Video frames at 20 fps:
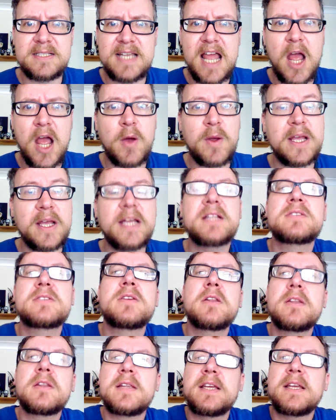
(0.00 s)
now it's
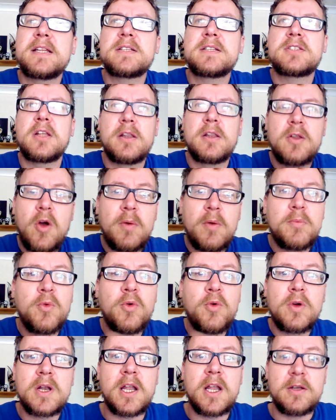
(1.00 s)
a lot more
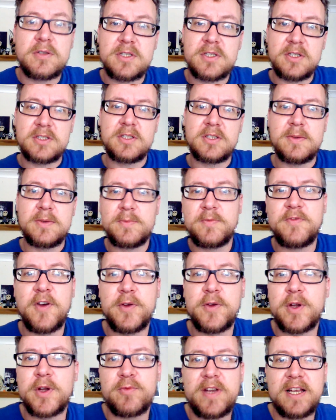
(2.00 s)
closer to
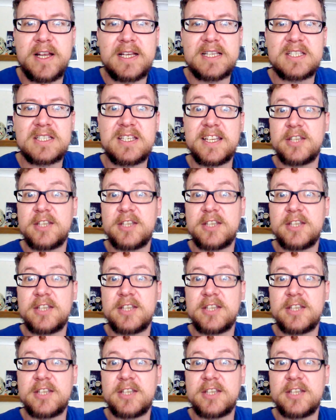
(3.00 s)
photorealistic.